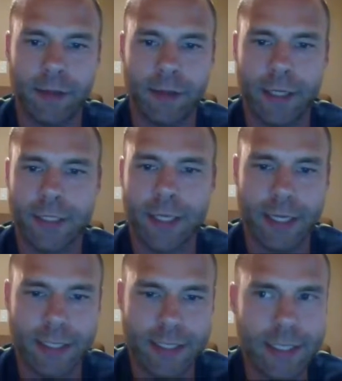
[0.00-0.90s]
just
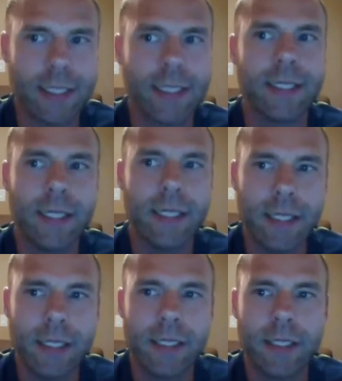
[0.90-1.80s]
kind of see,
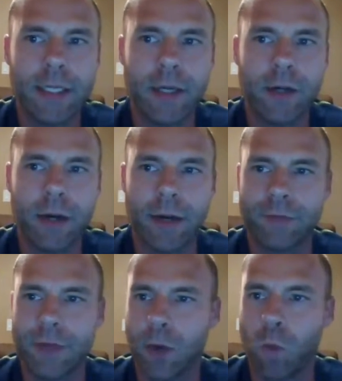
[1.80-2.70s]

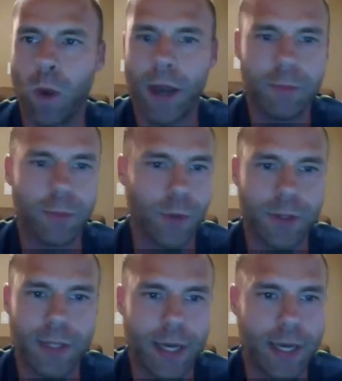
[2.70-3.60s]
I've got a
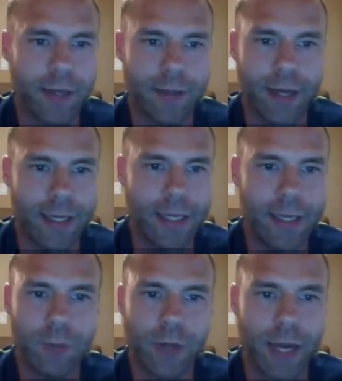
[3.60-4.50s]
whiteboard that I
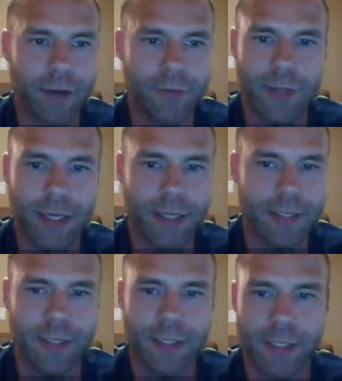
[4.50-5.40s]
keep track of
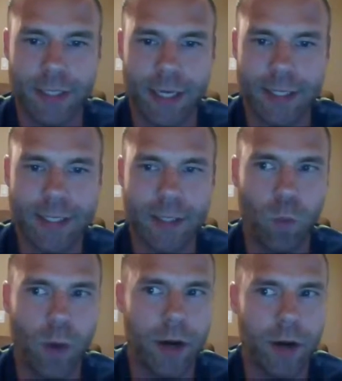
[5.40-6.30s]
things and just kind of see
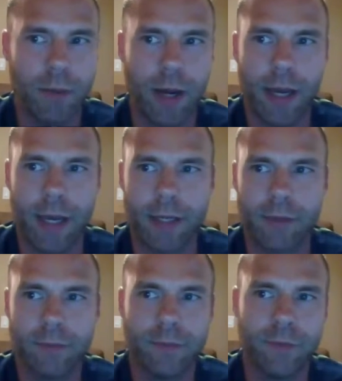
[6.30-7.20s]
where my
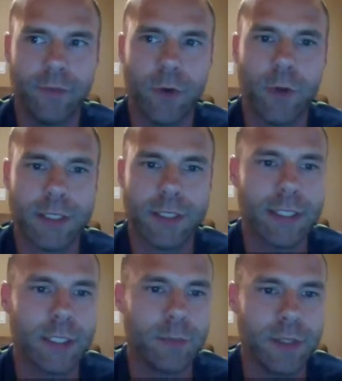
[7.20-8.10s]
focus
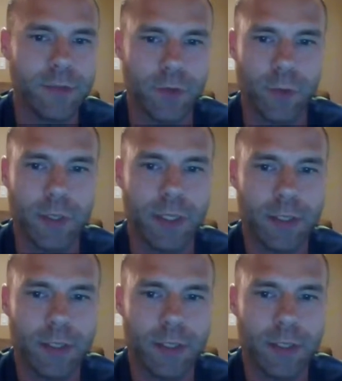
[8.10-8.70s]
needs to be for the week.